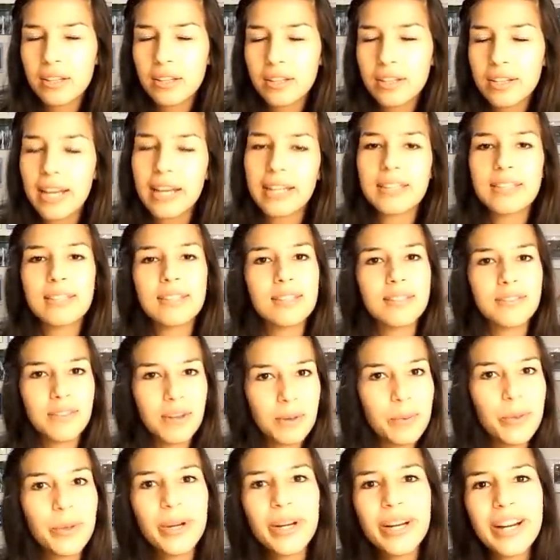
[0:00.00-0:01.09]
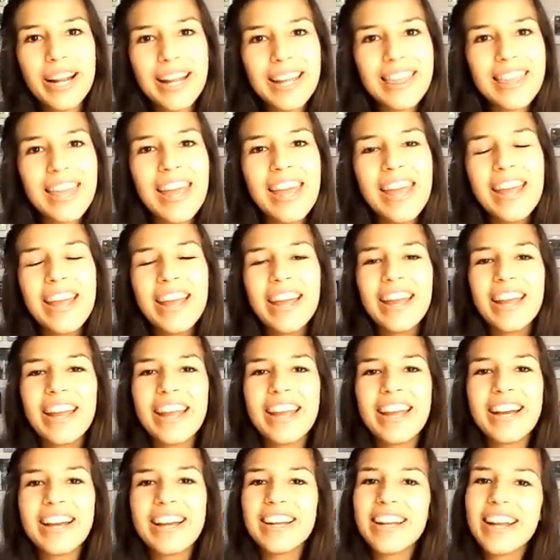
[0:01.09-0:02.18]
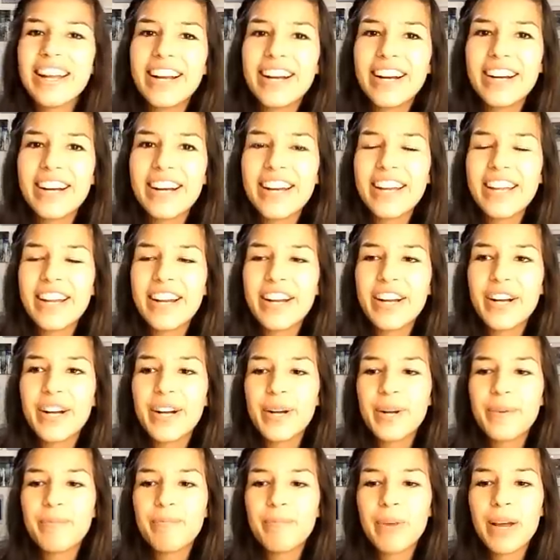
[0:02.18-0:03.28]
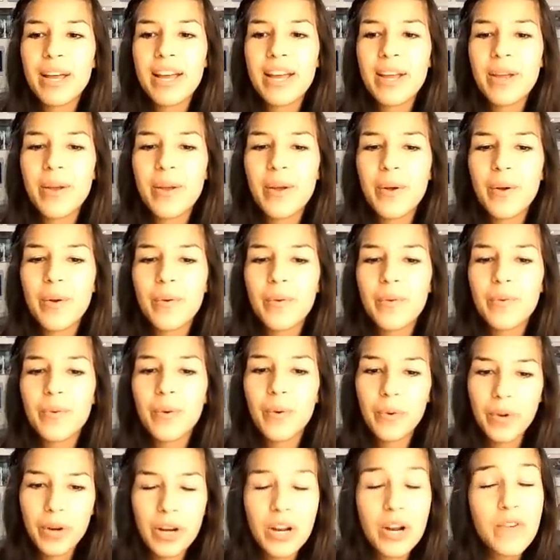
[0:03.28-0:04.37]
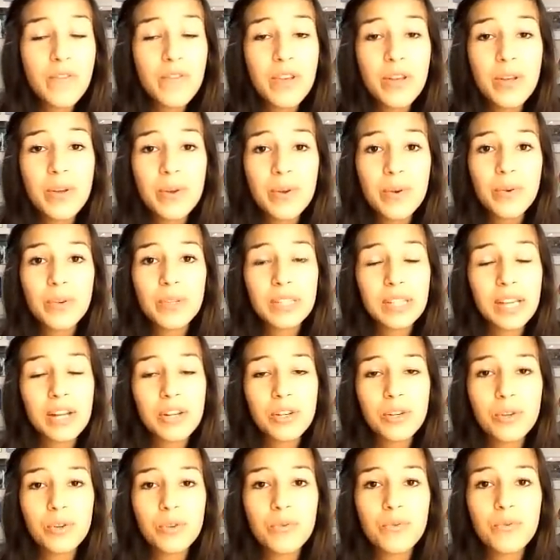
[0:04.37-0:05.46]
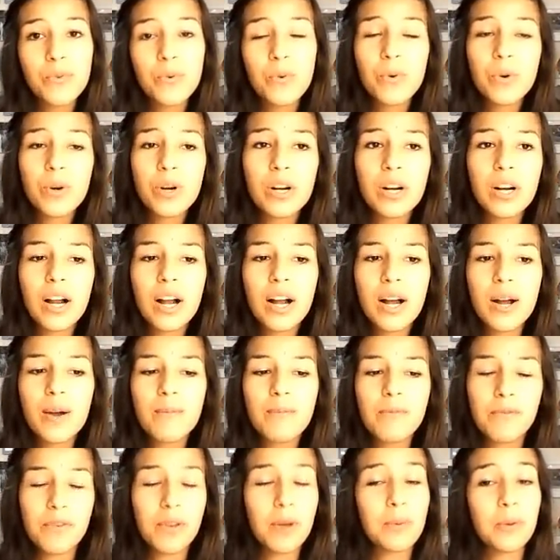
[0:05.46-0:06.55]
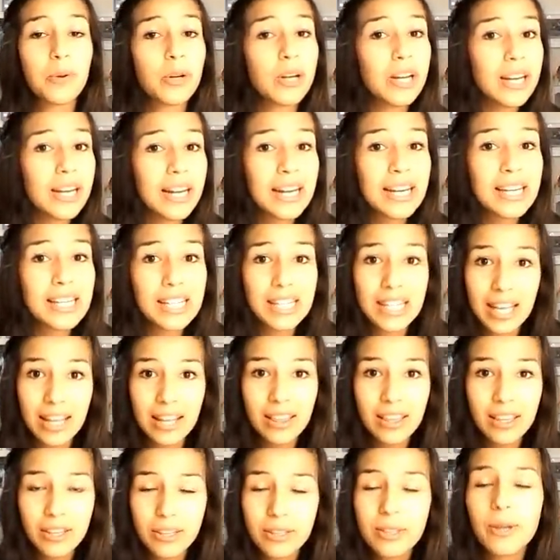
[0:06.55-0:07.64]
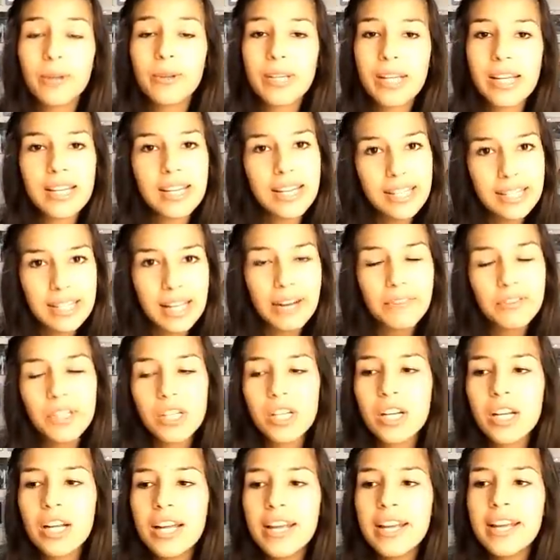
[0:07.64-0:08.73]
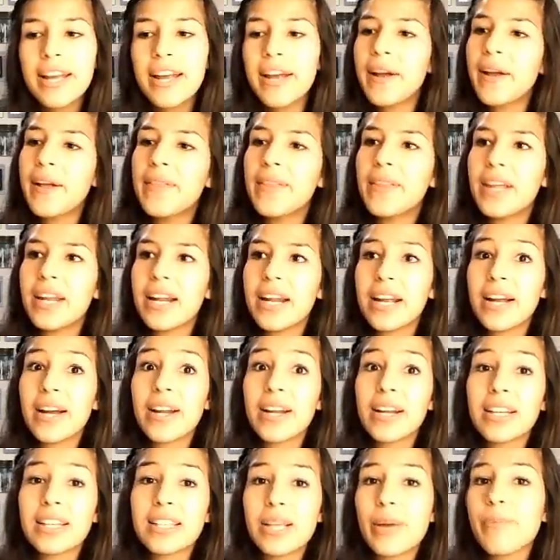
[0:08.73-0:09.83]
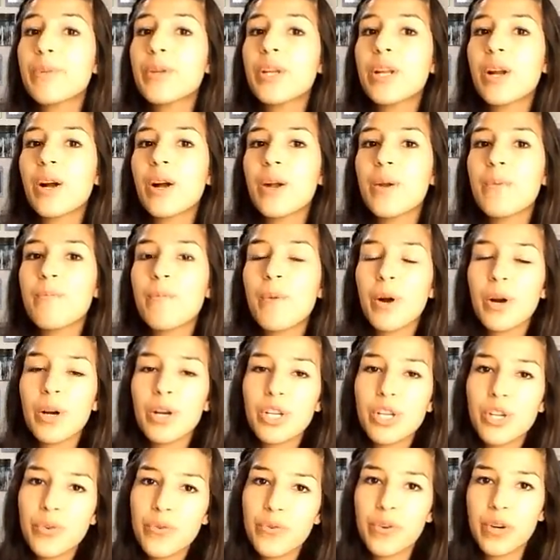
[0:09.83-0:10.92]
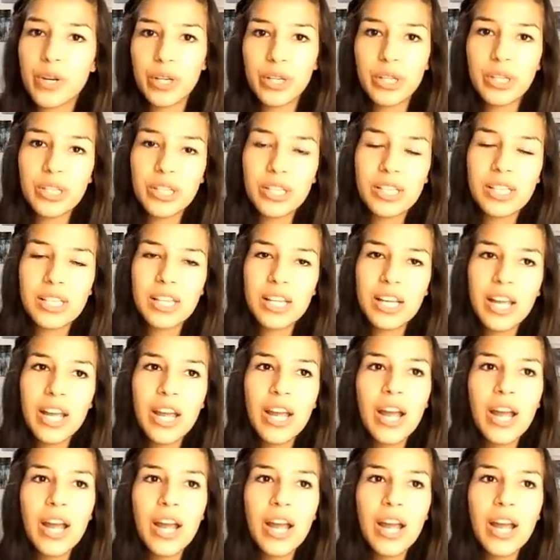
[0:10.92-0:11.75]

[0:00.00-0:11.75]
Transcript: Yes, February 9th. And I got um, my phone interview scheduled for um, February 19th, so 10 days after. And then I got accepted on March 1st